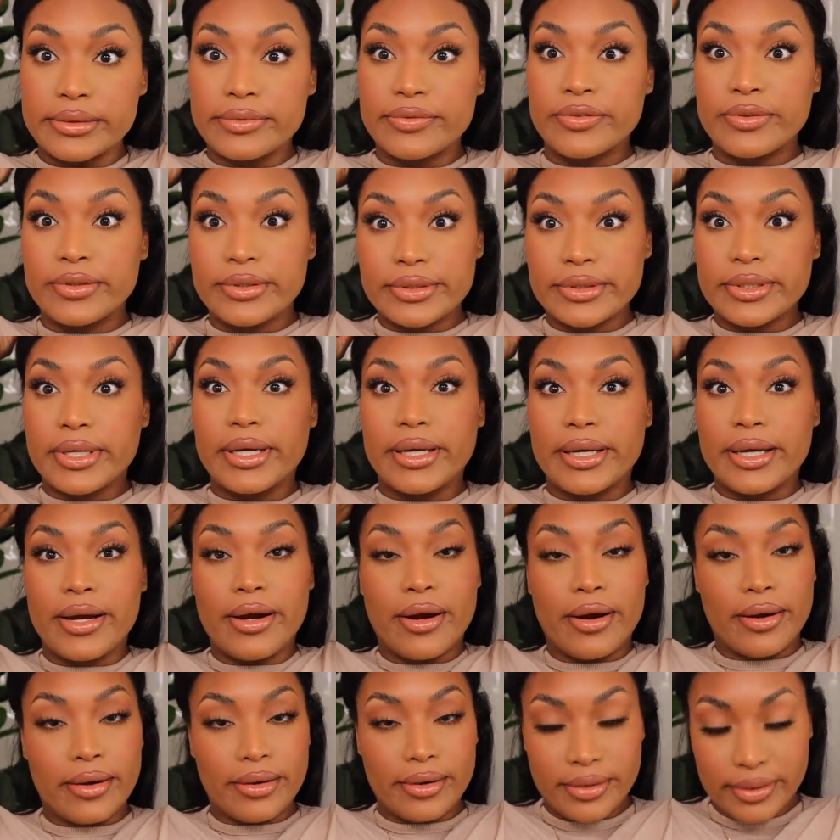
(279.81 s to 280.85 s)
and it feels like,
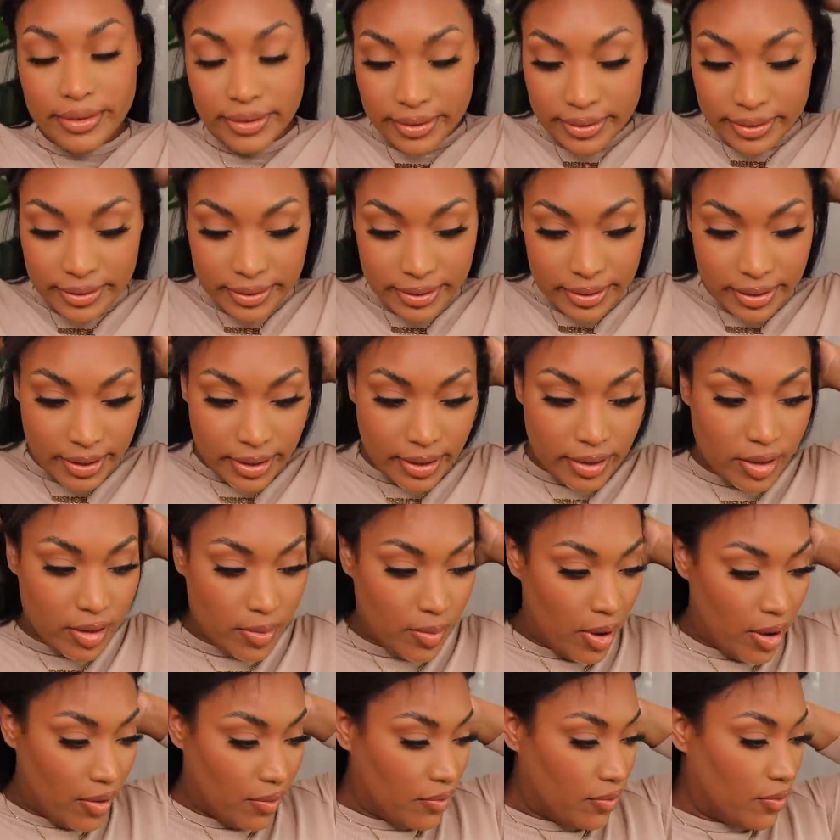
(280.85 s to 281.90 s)
girl, I'm gonna
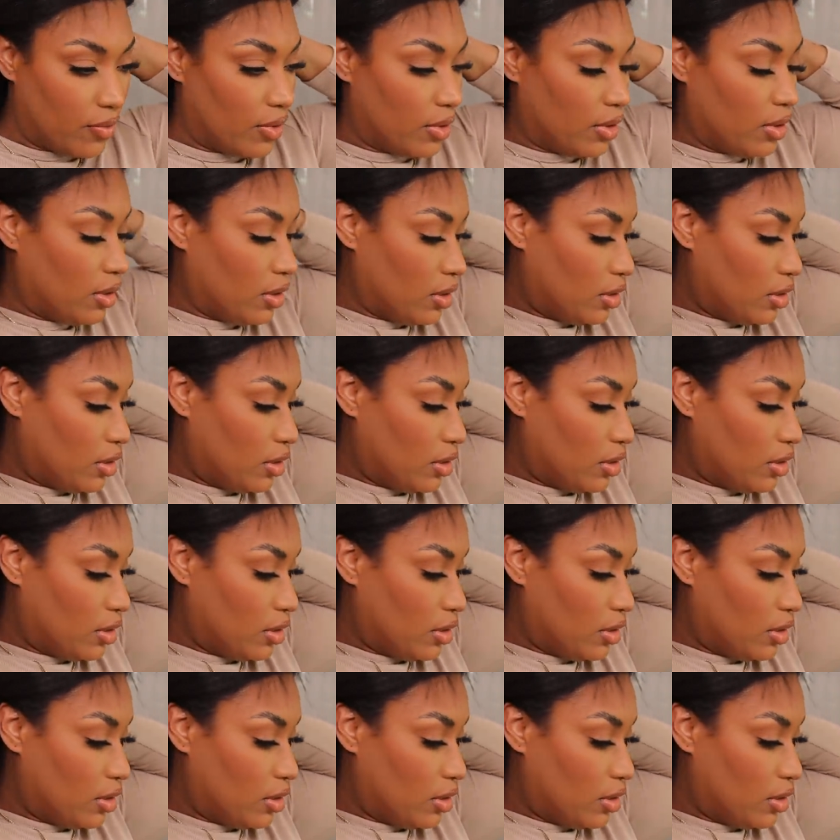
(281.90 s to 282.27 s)
come off.